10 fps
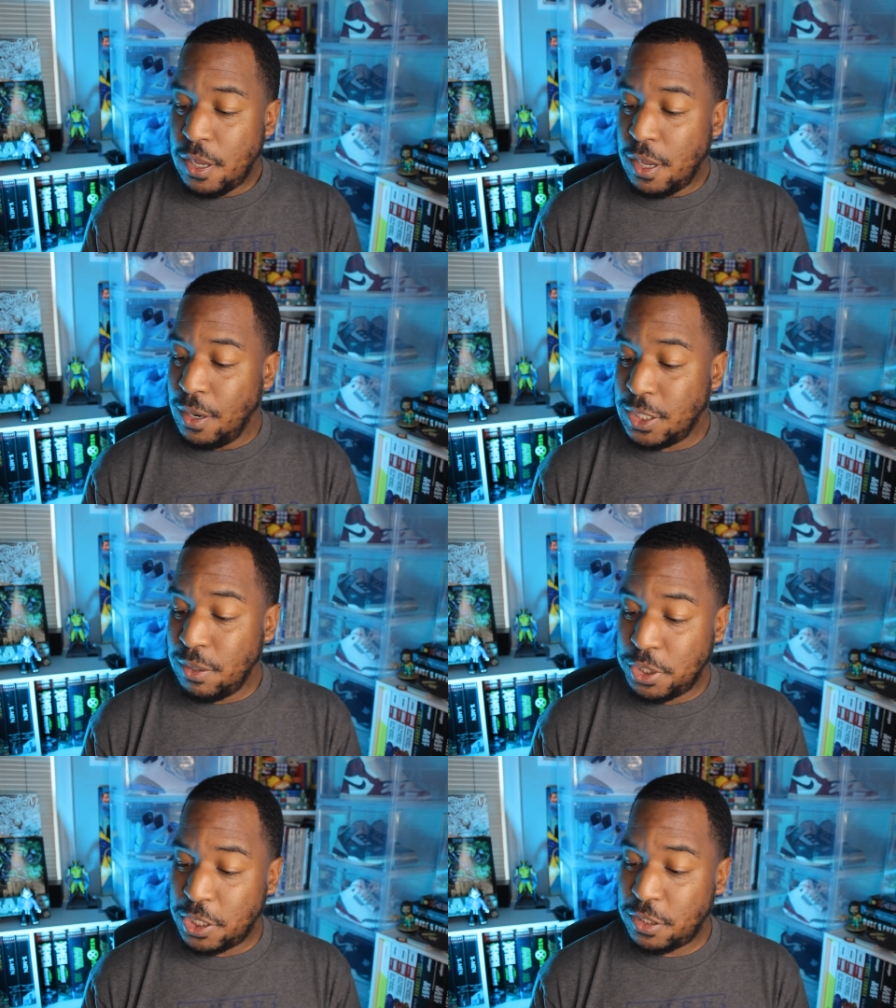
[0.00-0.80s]
unless it
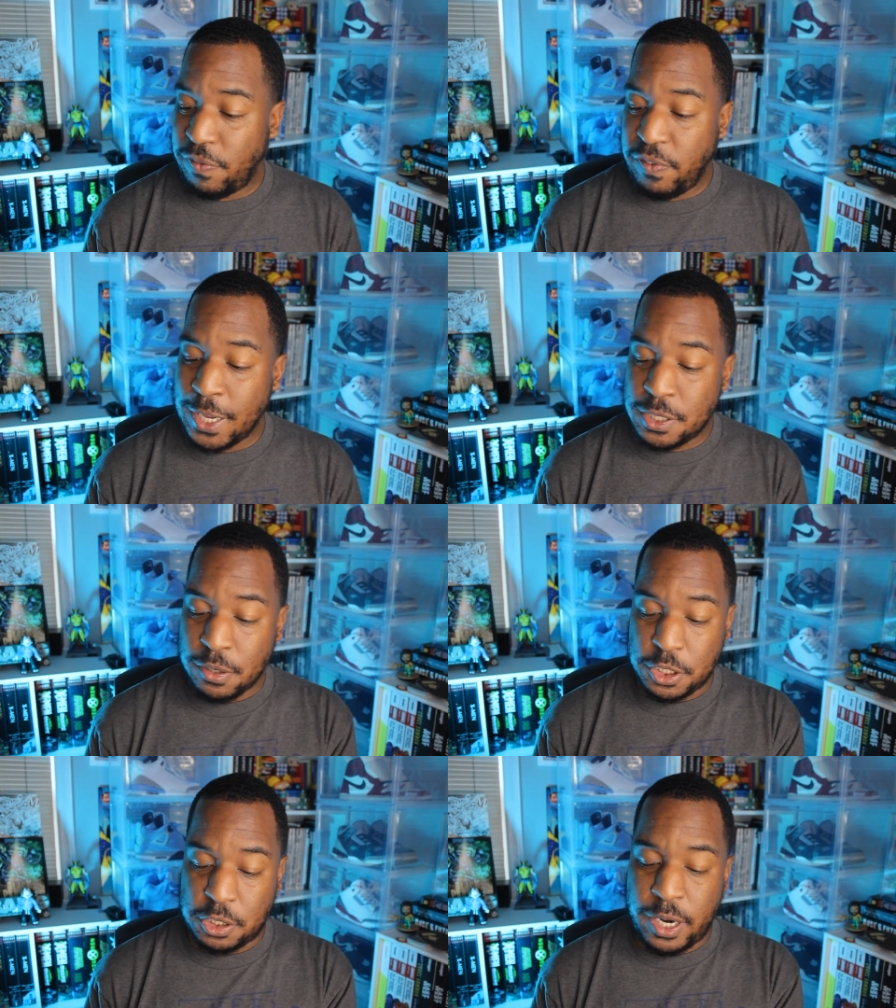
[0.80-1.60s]
was just to flex
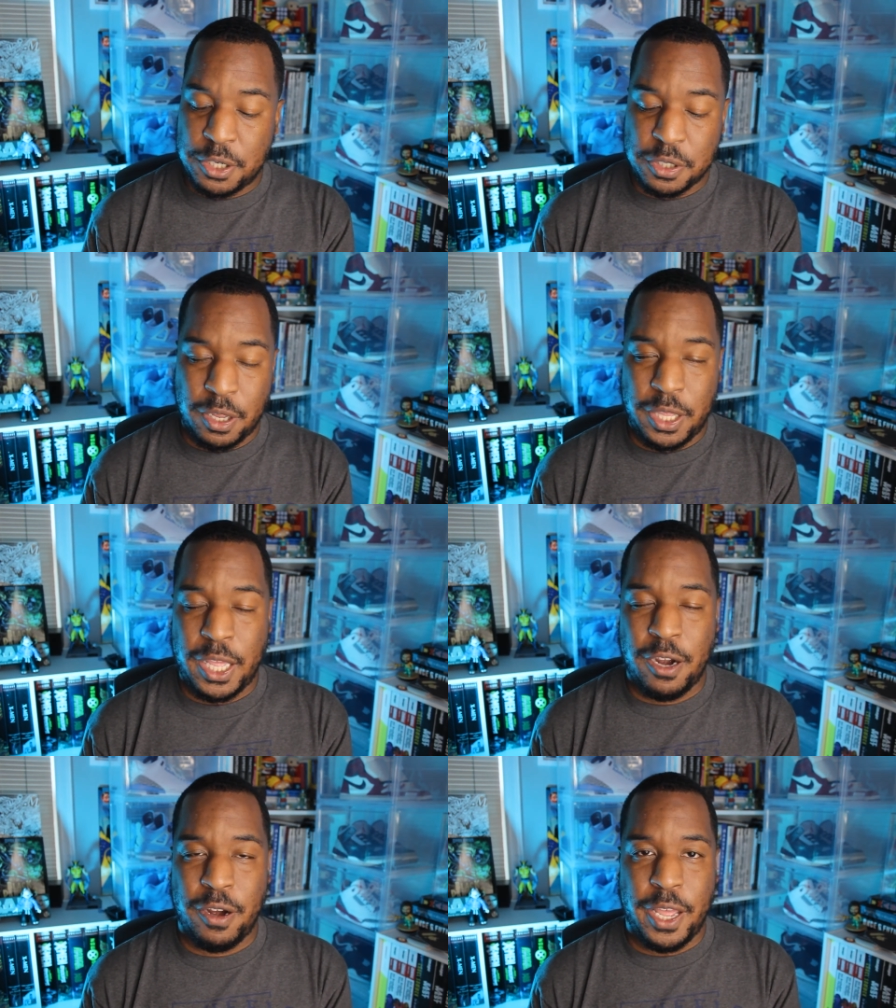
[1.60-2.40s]
on strangers on the
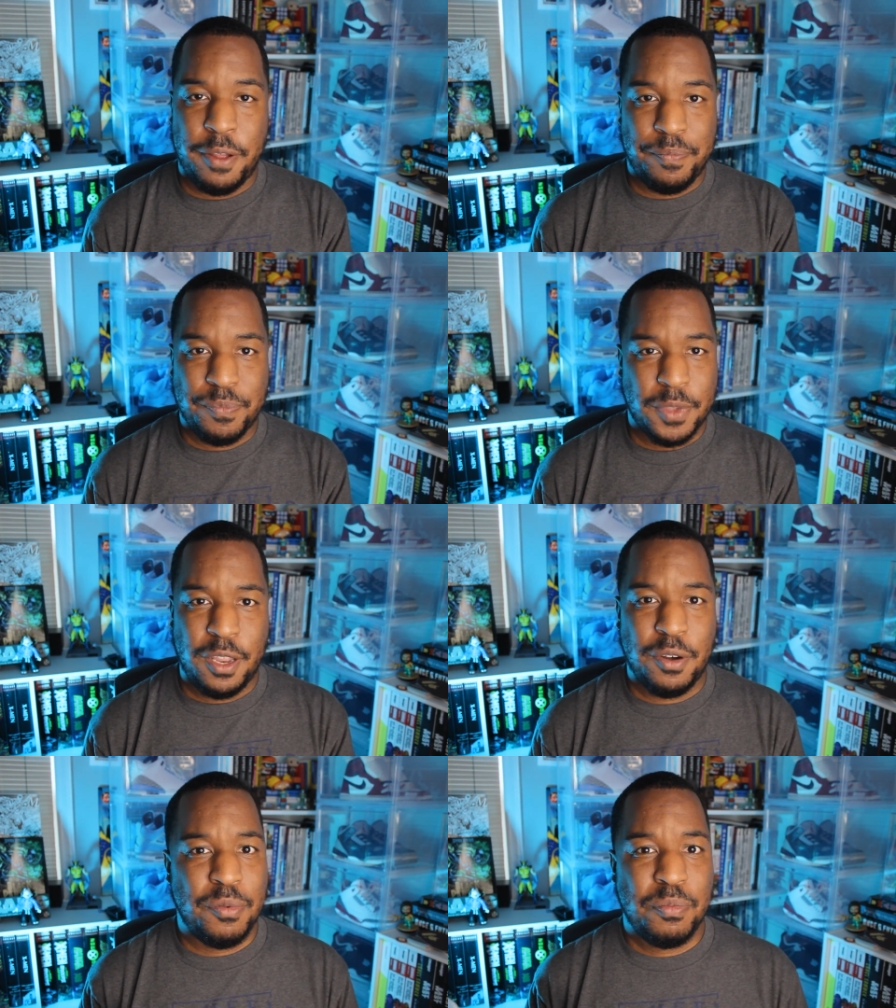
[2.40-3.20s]
internet.
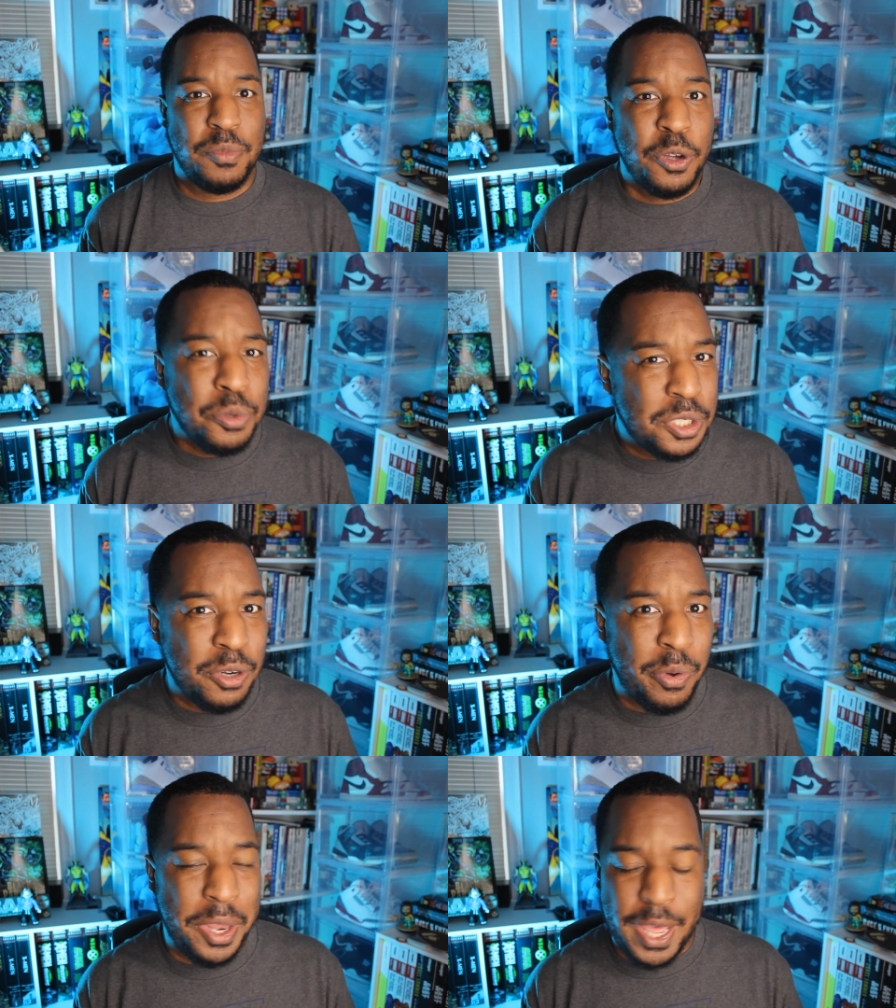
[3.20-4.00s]
And who's
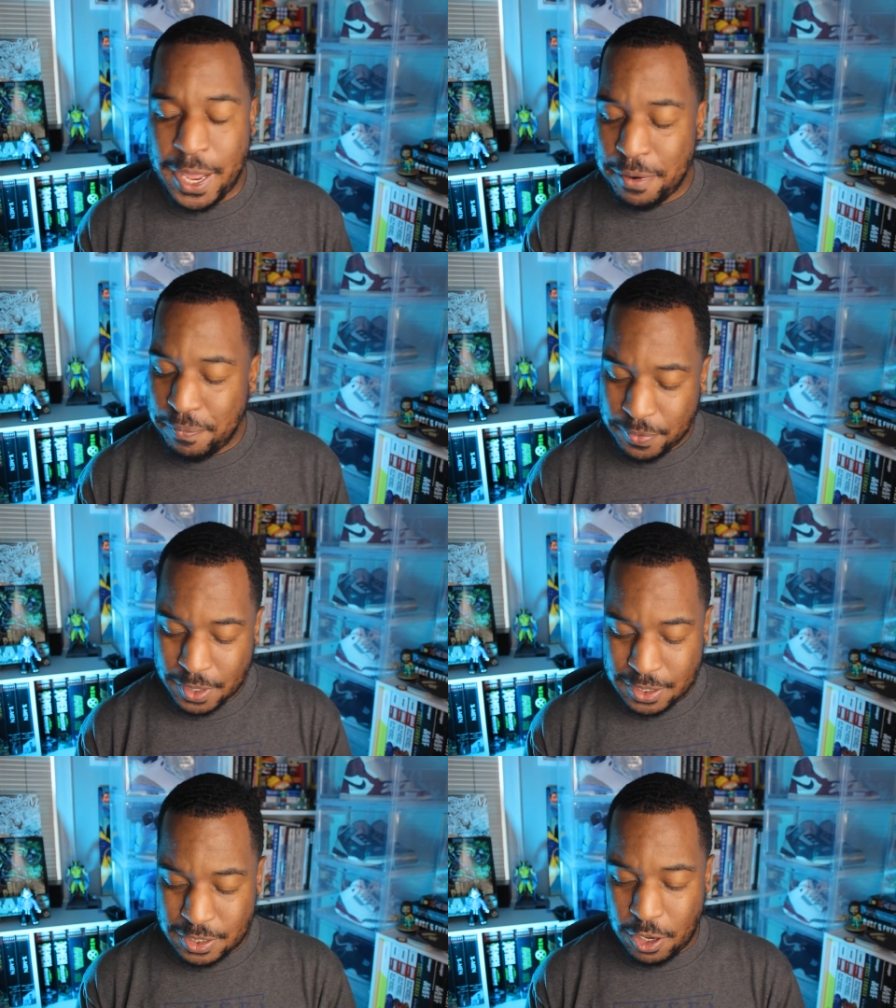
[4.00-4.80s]
doing that?
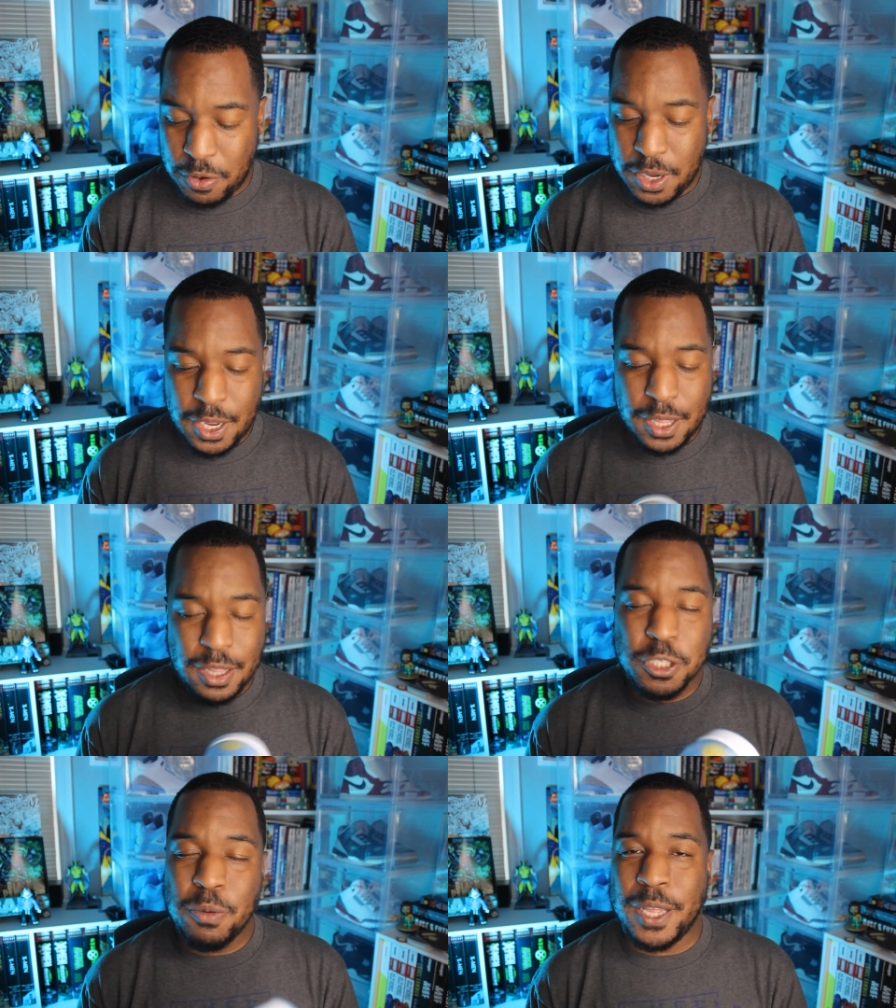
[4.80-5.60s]
So
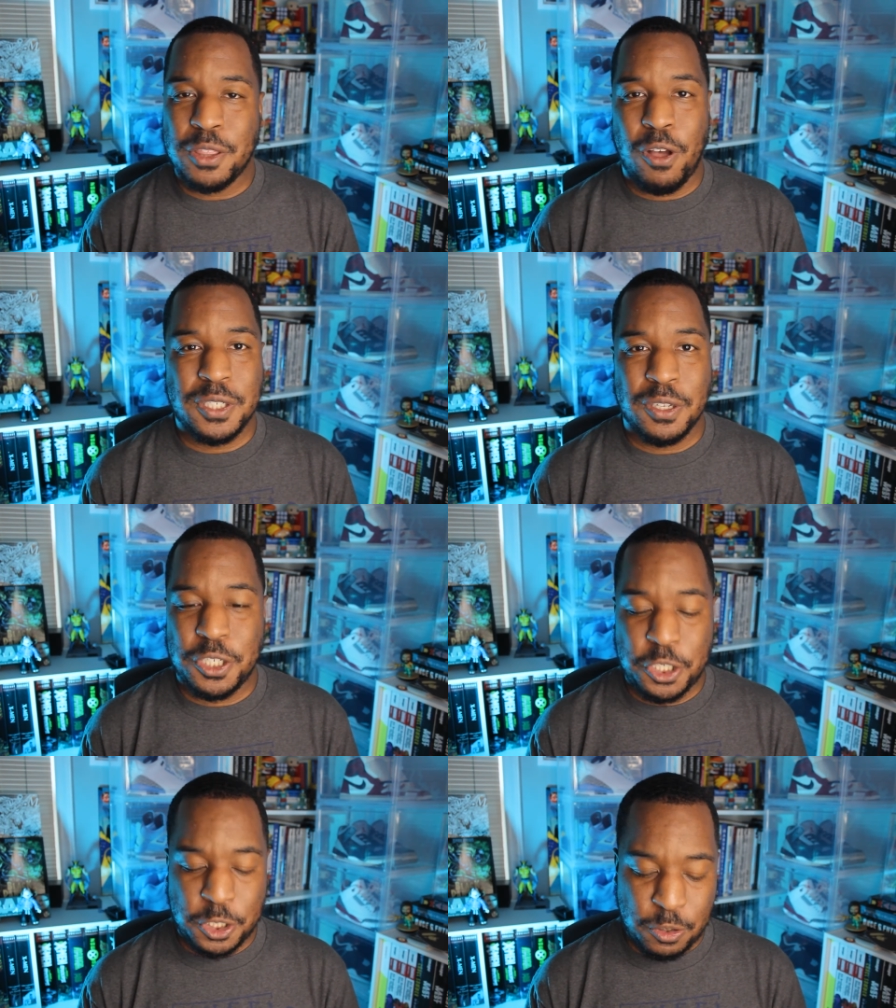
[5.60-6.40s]
those are my thoughts on the
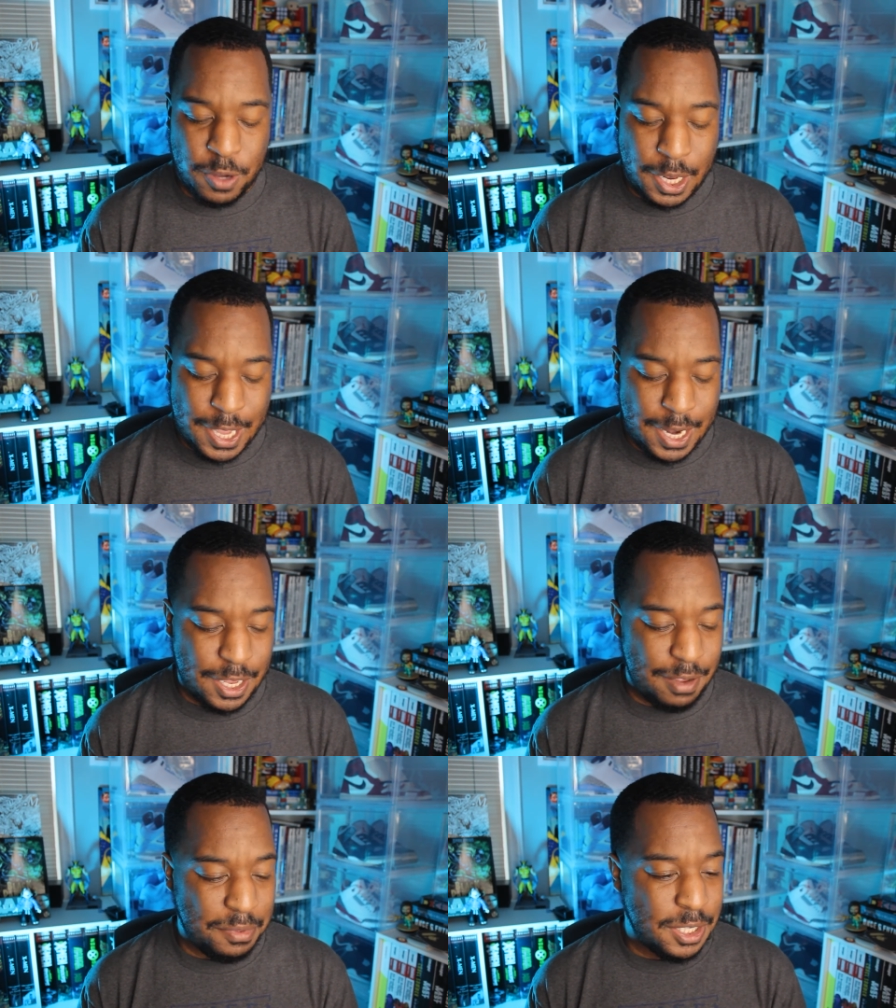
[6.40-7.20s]
shoe. I got to
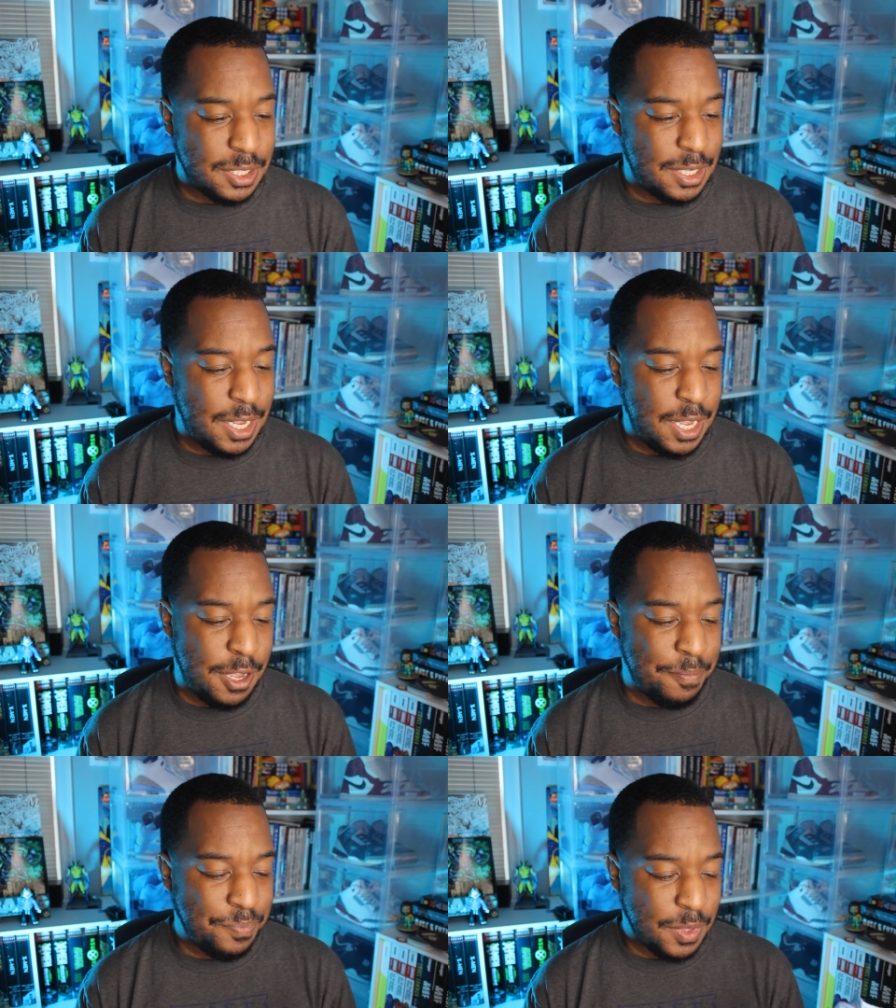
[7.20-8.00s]
give this uh,